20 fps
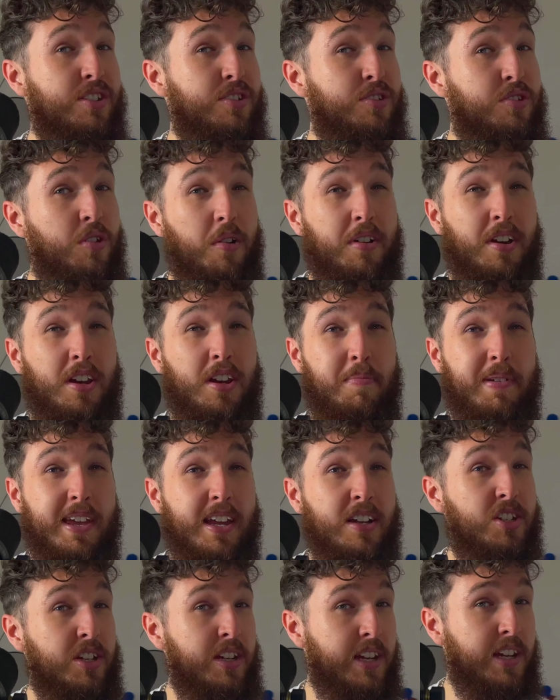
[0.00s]
is not going to be
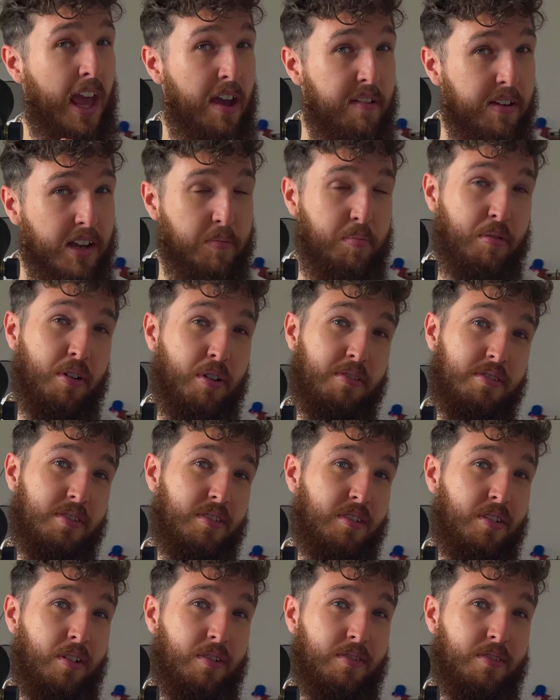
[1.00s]
a generic pros and
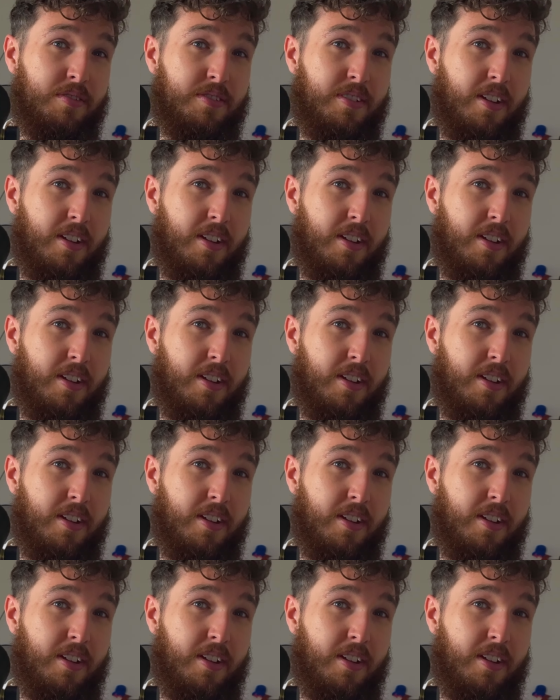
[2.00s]
cons